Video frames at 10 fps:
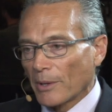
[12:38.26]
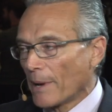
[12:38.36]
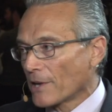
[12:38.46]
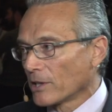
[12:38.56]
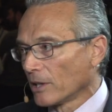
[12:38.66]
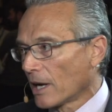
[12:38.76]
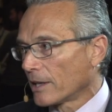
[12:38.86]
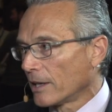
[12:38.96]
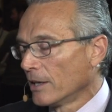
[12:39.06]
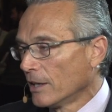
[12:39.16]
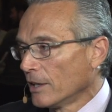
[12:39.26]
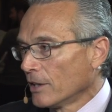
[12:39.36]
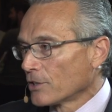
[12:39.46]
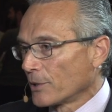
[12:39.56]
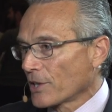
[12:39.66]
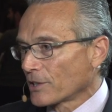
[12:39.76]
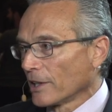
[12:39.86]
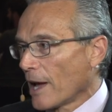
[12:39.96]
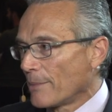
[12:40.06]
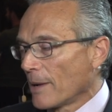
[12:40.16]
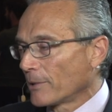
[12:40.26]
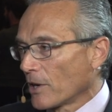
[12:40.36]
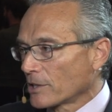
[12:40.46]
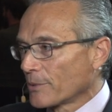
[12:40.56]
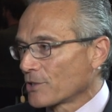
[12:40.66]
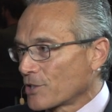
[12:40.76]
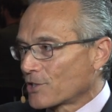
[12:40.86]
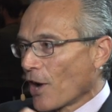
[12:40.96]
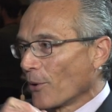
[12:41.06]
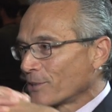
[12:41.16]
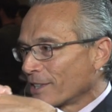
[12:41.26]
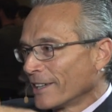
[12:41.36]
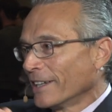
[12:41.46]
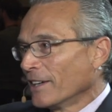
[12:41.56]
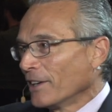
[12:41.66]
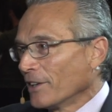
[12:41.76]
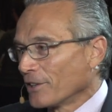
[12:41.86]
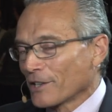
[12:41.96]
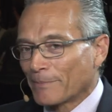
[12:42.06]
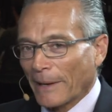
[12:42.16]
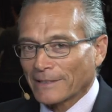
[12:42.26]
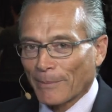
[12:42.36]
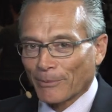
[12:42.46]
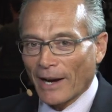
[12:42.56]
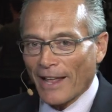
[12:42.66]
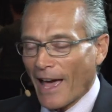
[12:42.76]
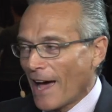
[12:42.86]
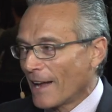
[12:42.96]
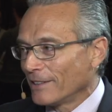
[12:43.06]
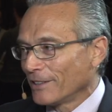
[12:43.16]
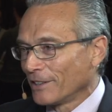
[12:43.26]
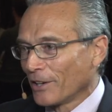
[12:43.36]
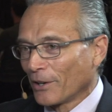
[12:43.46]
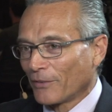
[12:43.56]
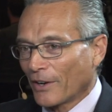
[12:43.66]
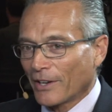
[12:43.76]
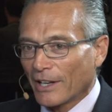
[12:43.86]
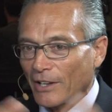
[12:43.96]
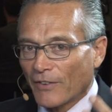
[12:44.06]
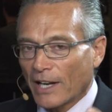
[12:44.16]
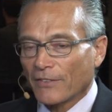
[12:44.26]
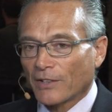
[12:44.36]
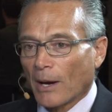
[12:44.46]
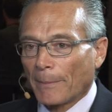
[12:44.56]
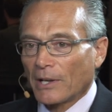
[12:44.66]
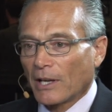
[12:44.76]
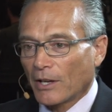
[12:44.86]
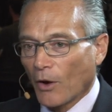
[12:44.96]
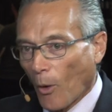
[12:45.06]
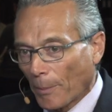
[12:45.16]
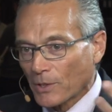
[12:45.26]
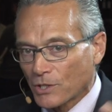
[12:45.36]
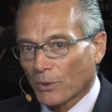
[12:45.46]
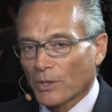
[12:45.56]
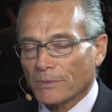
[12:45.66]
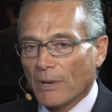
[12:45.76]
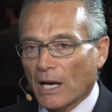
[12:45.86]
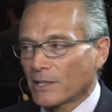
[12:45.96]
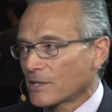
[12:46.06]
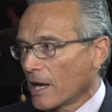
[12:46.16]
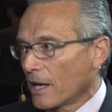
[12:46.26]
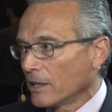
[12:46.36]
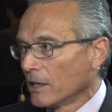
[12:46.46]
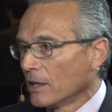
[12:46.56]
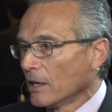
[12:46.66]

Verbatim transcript: I would imagine a lot of the traditional IBM customers are stoked he just picked up Red Hat, you know, very innovative company, open source mindset.